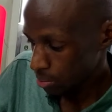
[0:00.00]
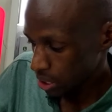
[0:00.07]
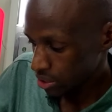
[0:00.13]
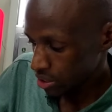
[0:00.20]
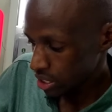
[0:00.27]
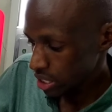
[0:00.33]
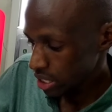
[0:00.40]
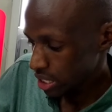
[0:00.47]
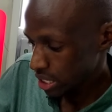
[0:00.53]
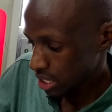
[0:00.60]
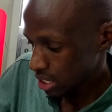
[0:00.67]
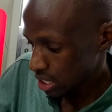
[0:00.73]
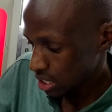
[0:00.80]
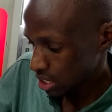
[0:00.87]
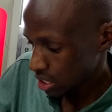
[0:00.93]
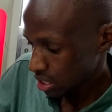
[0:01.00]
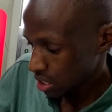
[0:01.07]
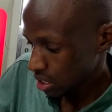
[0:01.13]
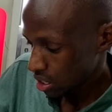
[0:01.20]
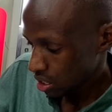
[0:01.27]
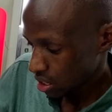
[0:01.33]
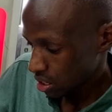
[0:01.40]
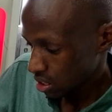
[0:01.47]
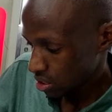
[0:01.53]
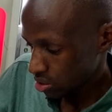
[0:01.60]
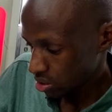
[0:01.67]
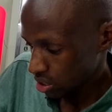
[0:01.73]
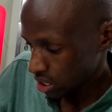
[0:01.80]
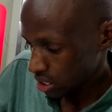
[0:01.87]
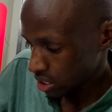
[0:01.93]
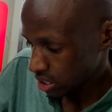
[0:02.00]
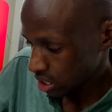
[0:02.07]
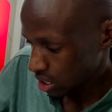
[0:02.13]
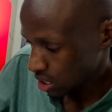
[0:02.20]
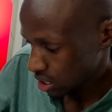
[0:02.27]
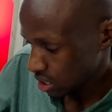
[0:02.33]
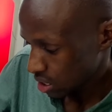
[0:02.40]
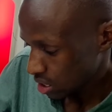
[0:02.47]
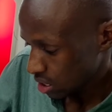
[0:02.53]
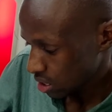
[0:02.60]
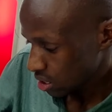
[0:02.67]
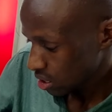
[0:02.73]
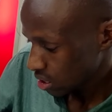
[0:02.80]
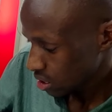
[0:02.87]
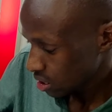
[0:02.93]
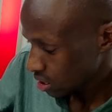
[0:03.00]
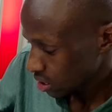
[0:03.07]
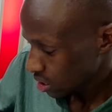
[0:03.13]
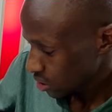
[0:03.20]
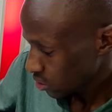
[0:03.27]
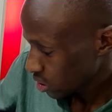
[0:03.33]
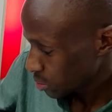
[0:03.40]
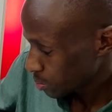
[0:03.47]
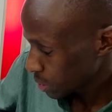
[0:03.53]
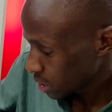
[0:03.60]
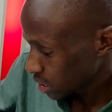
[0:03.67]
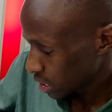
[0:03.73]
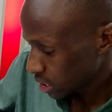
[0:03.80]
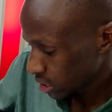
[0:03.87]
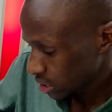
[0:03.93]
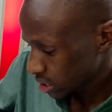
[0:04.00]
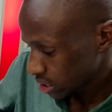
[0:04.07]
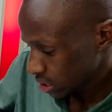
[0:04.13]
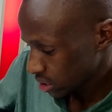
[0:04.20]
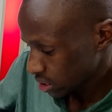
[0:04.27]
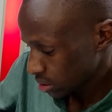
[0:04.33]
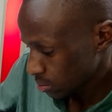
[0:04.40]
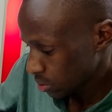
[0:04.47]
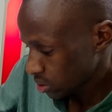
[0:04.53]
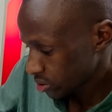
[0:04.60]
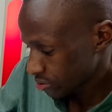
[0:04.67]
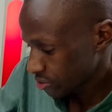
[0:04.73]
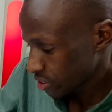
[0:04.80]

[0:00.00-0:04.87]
batteries so that your speed light is able to